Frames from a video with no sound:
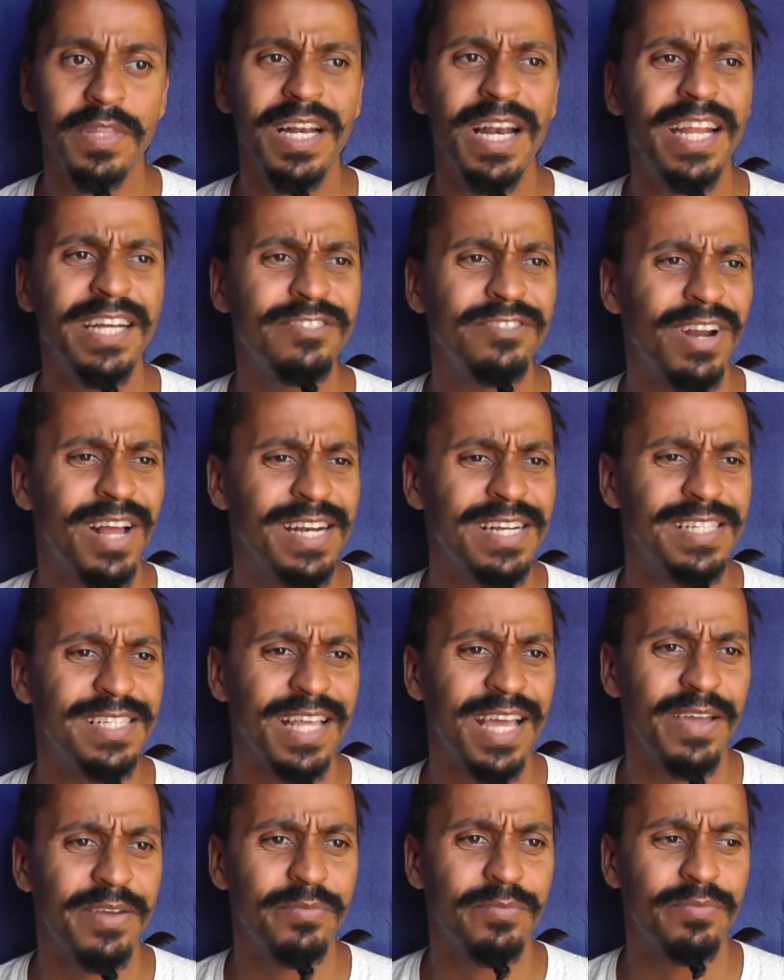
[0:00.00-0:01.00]
the lateralis,
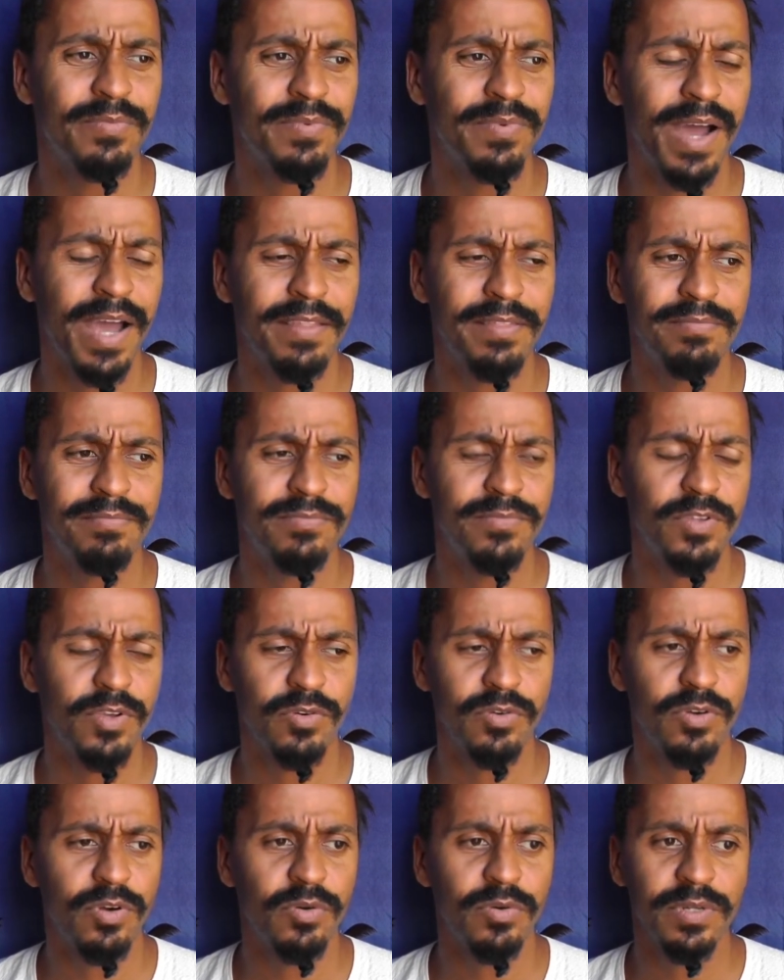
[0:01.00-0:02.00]
I, I
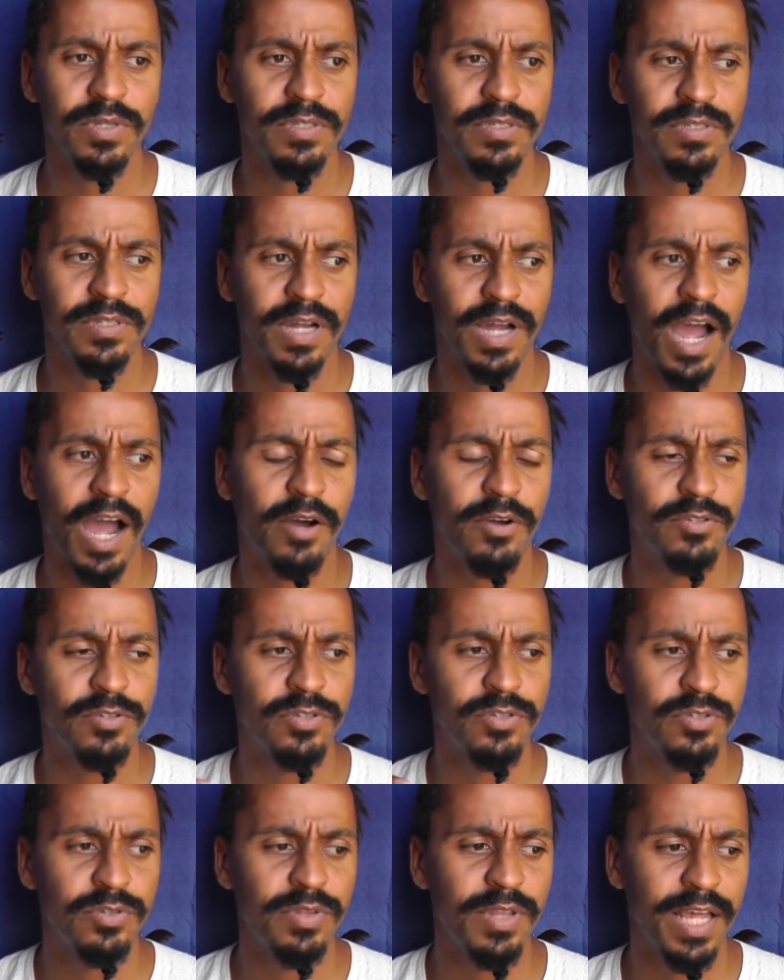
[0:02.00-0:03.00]
don't go in how
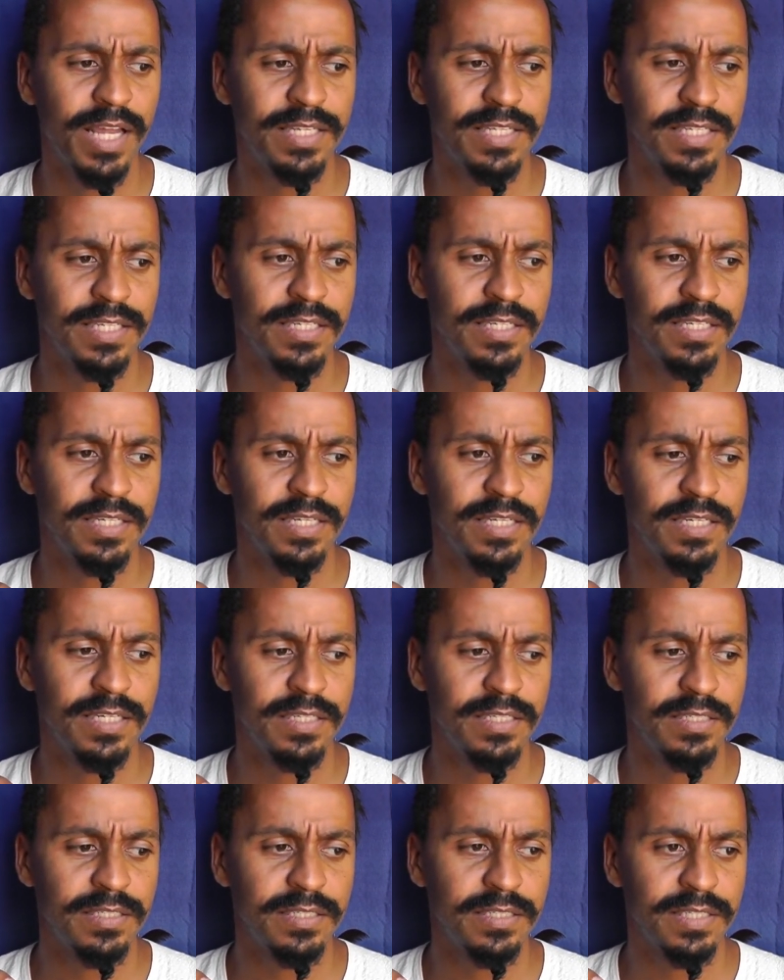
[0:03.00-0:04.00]
to do that in,
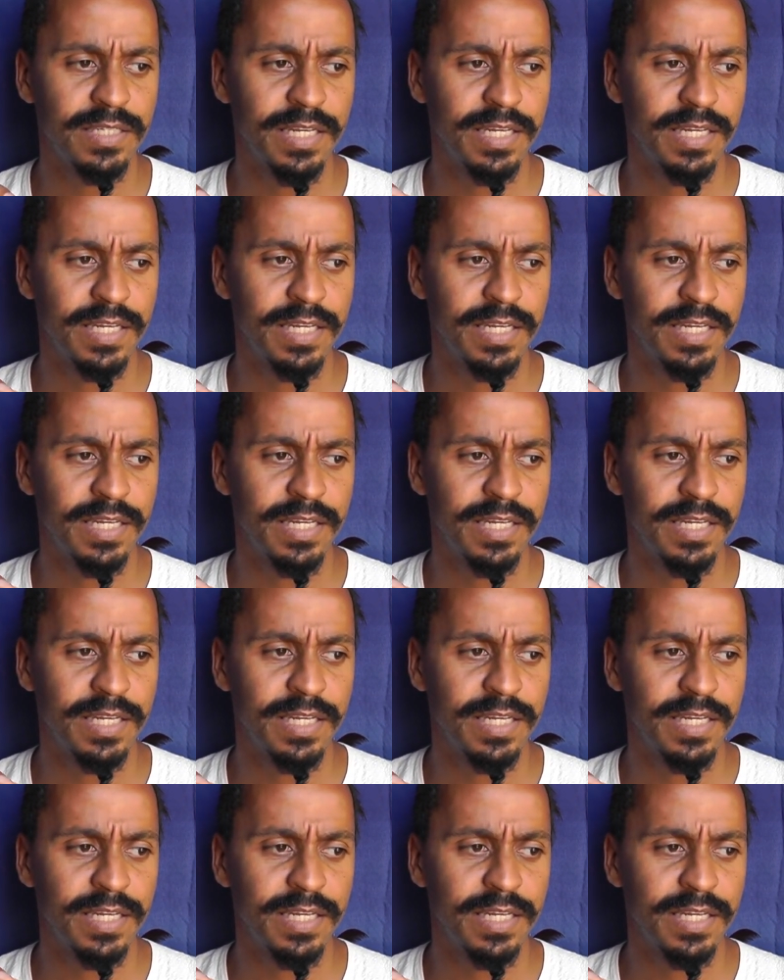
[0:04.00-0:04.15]
in,